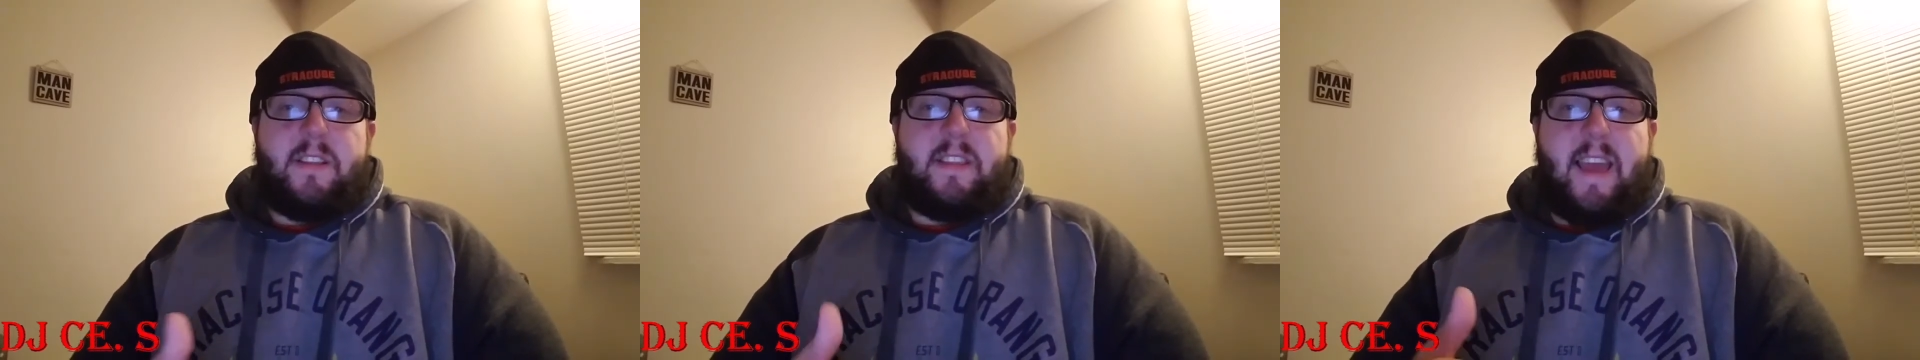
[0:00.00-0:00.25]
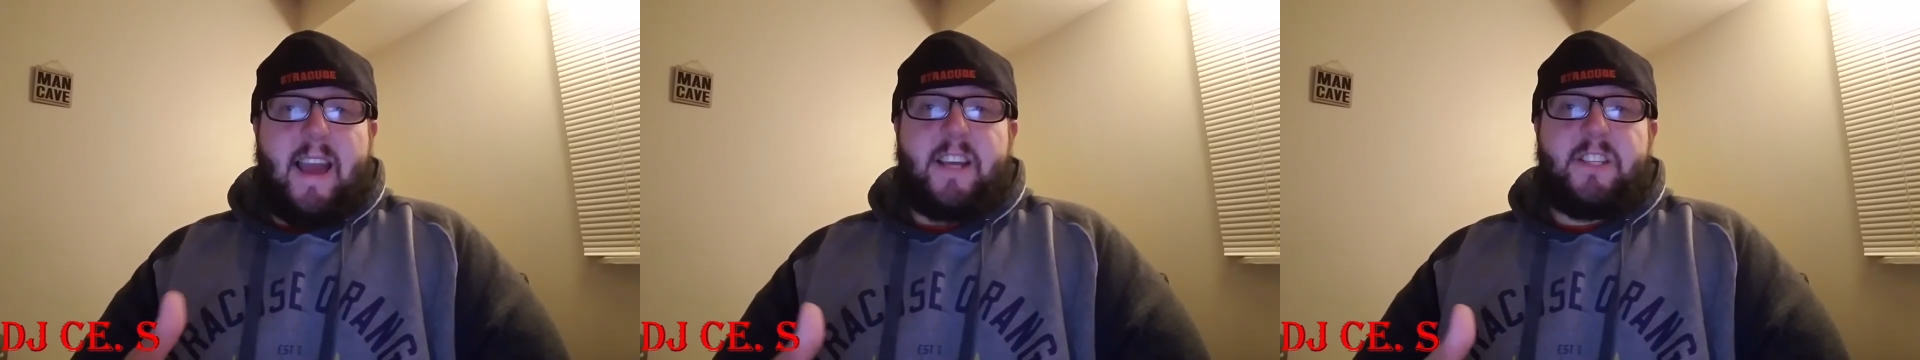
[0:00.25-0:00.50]

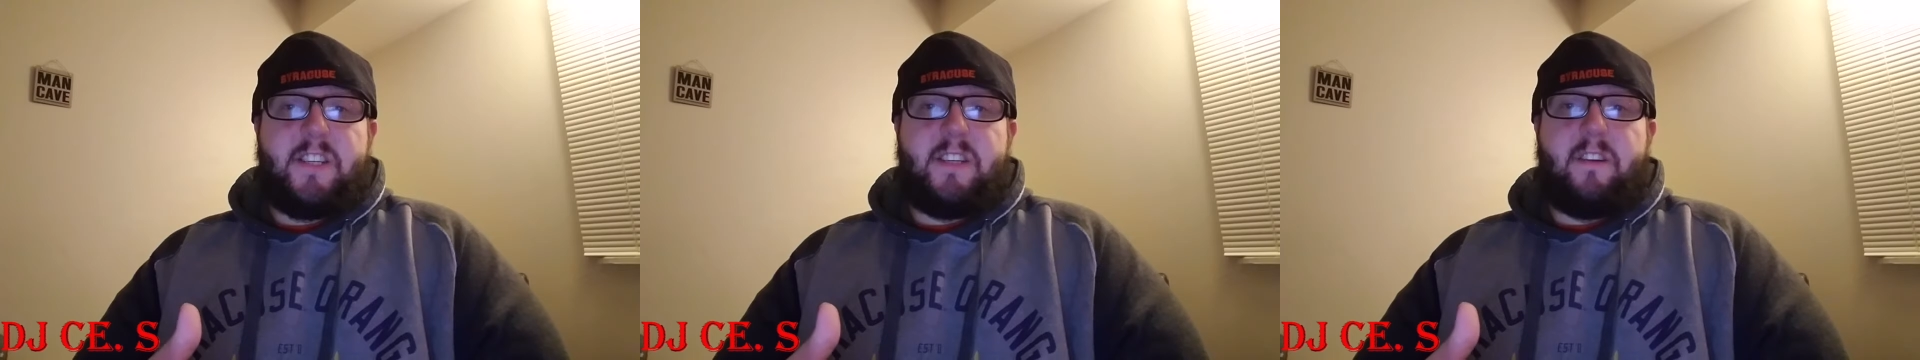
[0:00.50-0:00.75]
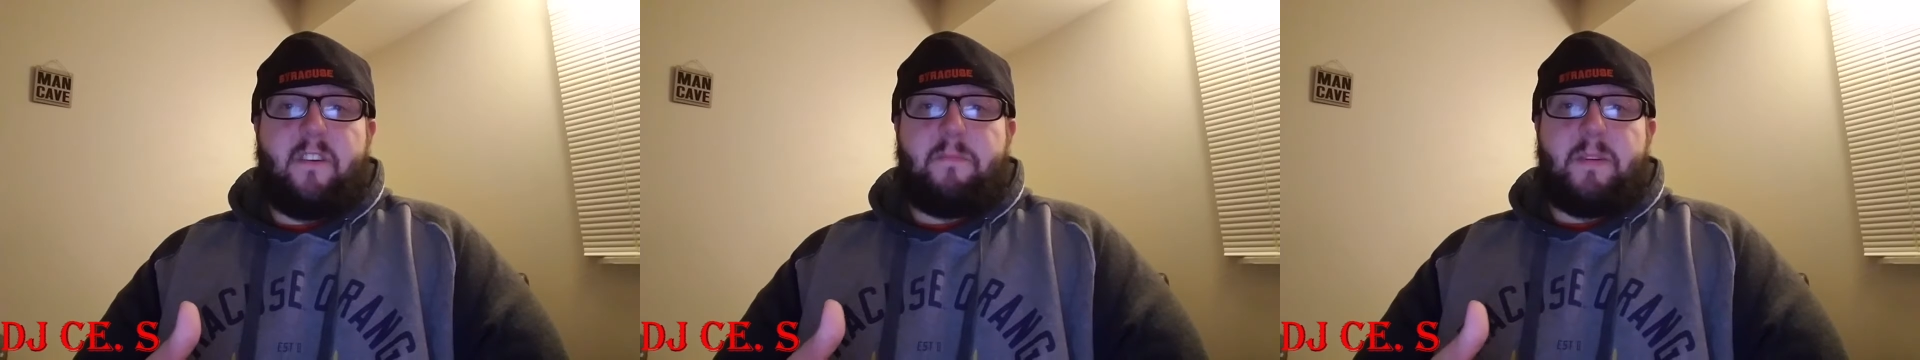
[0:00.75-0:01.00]
The
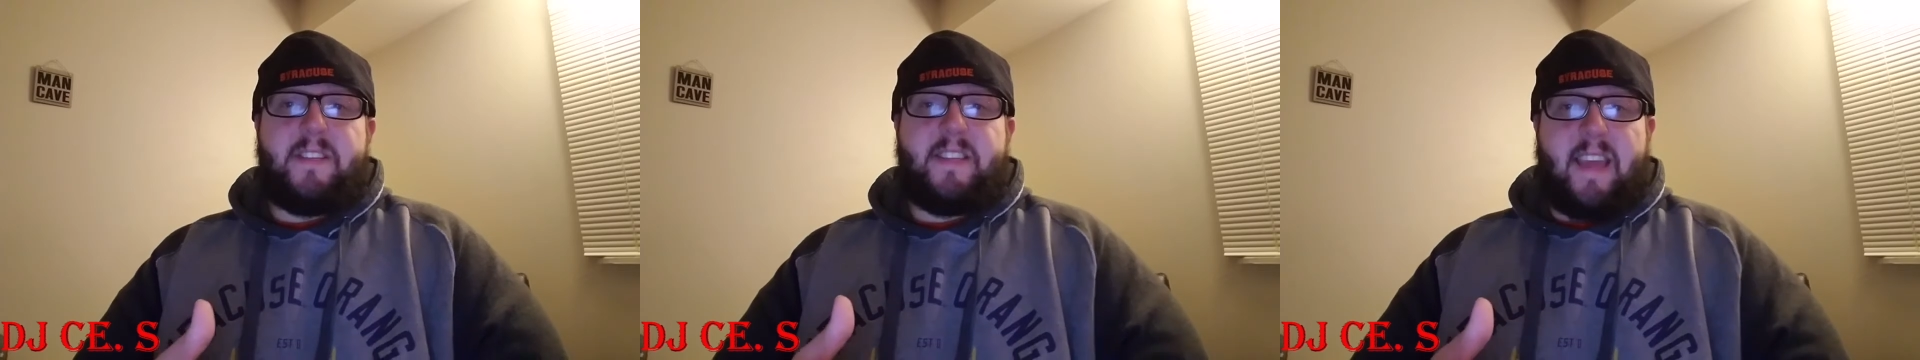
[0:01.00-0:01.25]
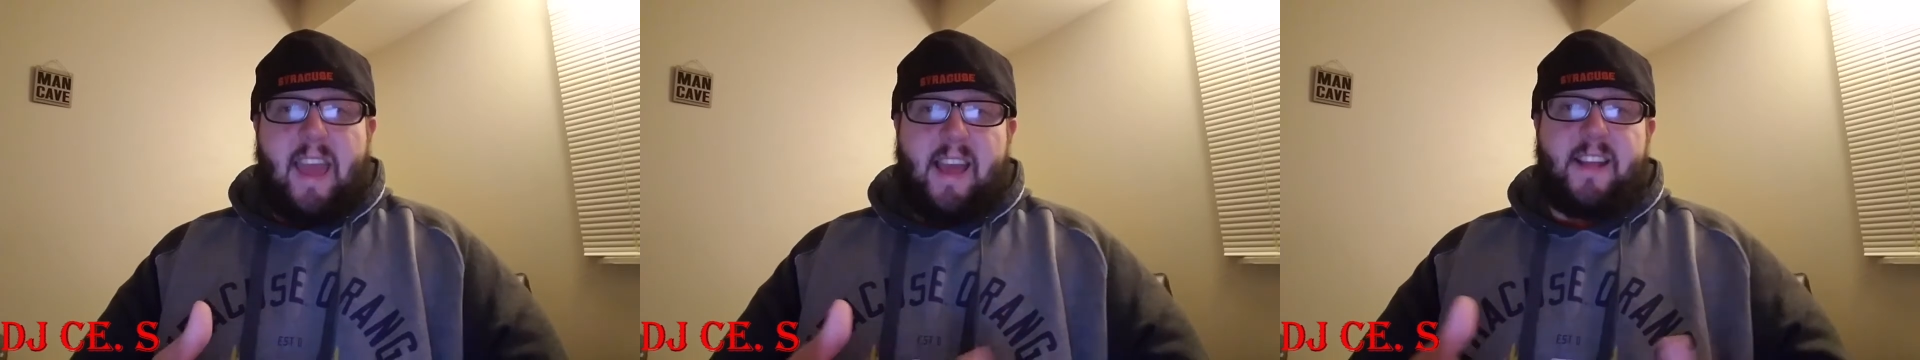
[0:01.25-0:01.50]
action of
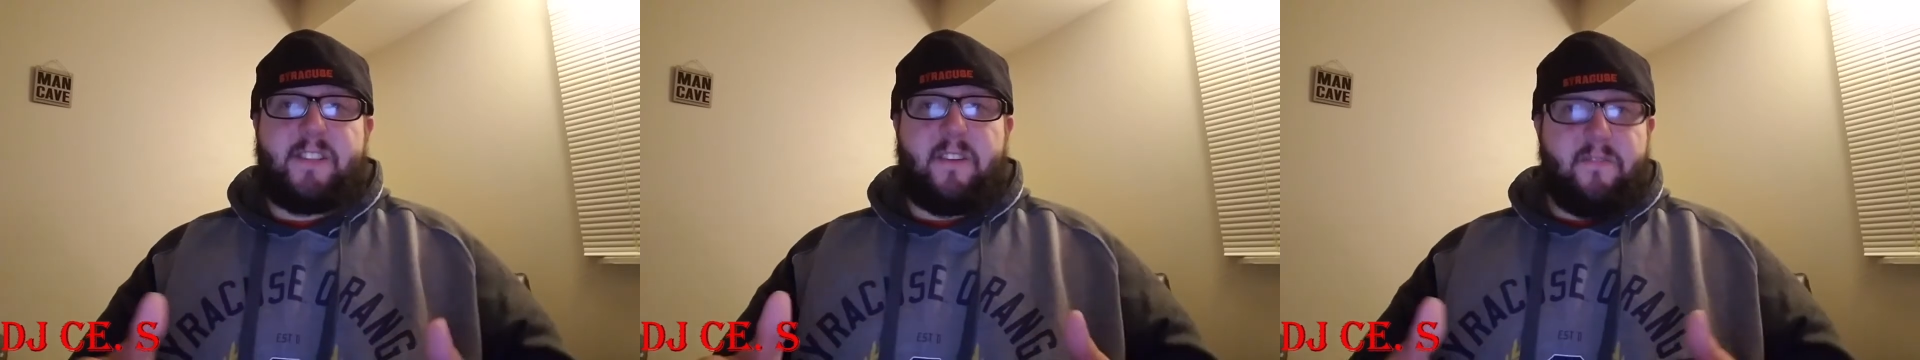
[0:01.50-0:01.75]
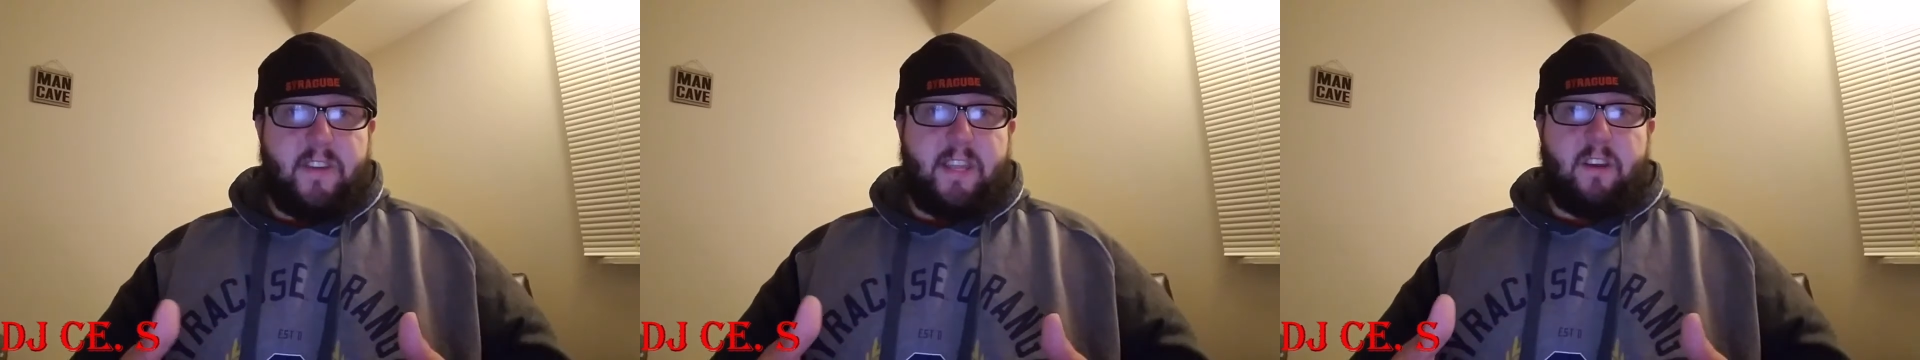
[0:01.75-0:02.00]
placing ads
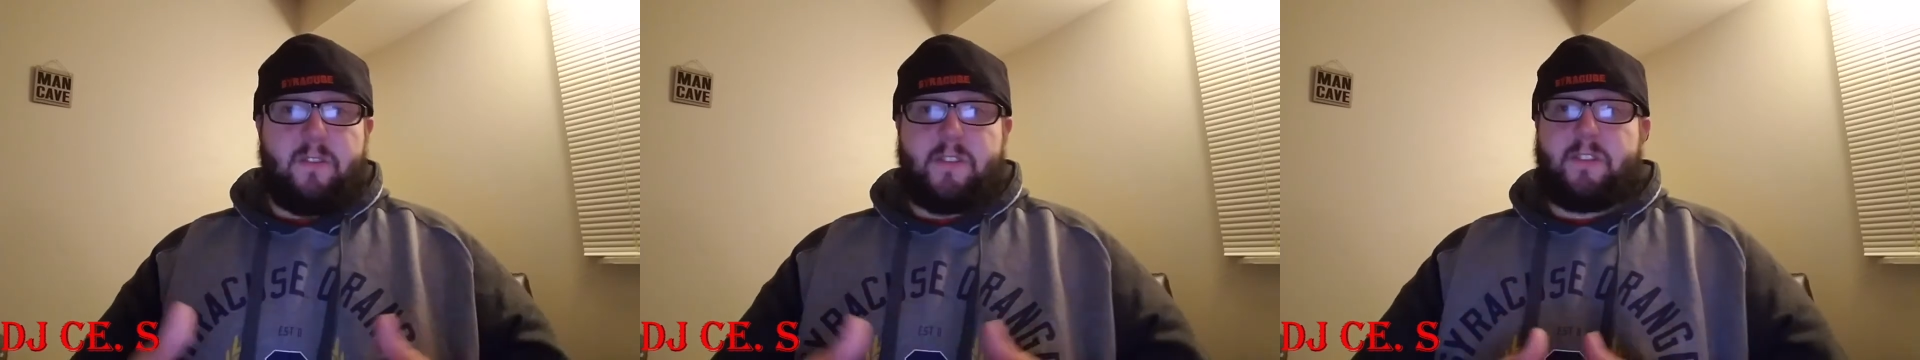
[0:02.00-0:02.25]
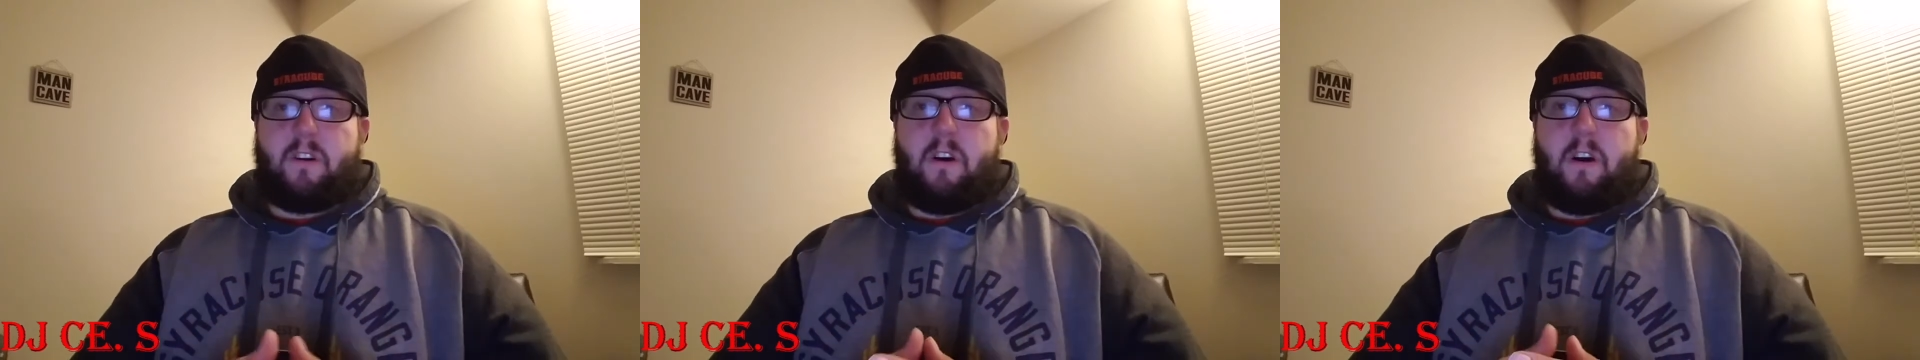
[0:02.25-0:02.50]
on videos
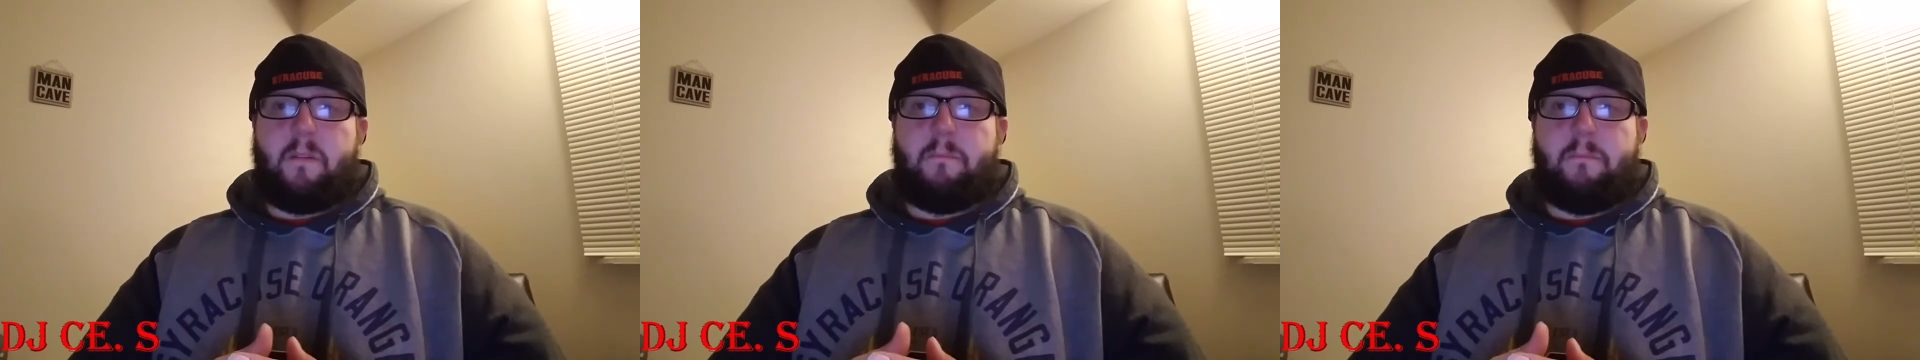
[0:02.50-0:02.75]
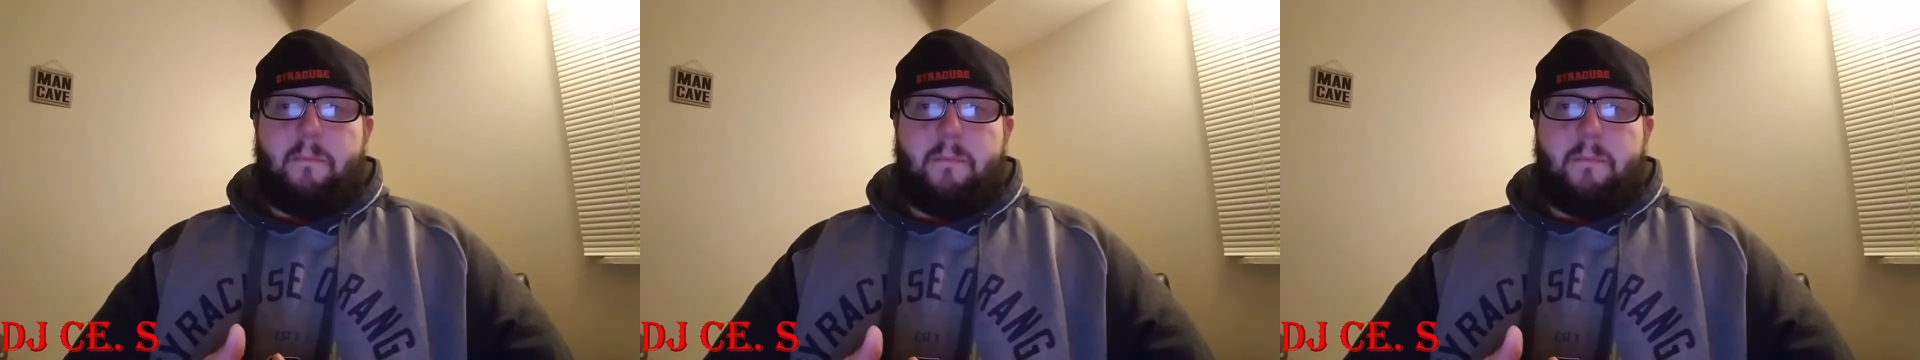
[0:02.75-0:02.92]
is called